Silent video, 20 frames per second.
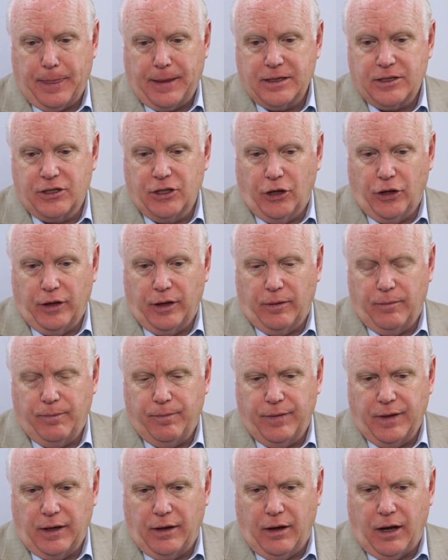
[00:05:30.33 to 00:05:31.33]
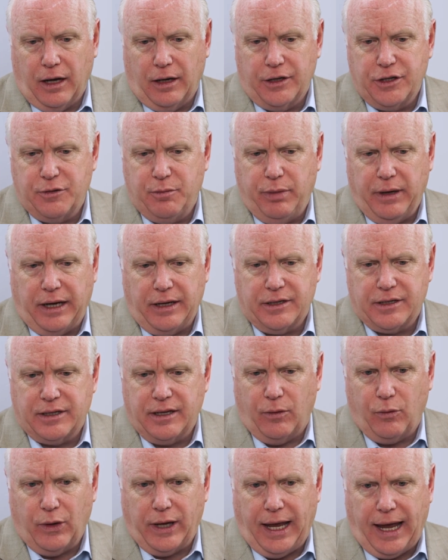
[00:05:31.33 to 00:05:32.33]
So the knowledge base
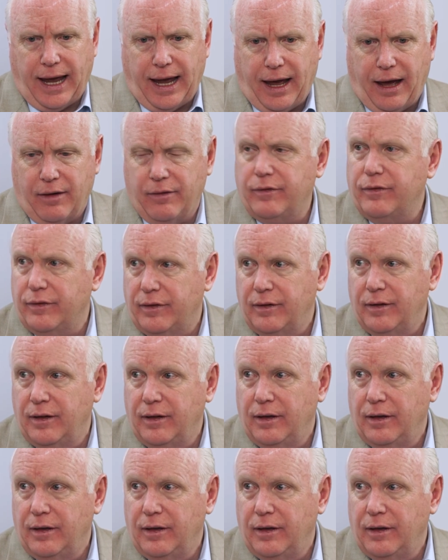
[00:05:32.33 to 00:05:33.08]
that we have,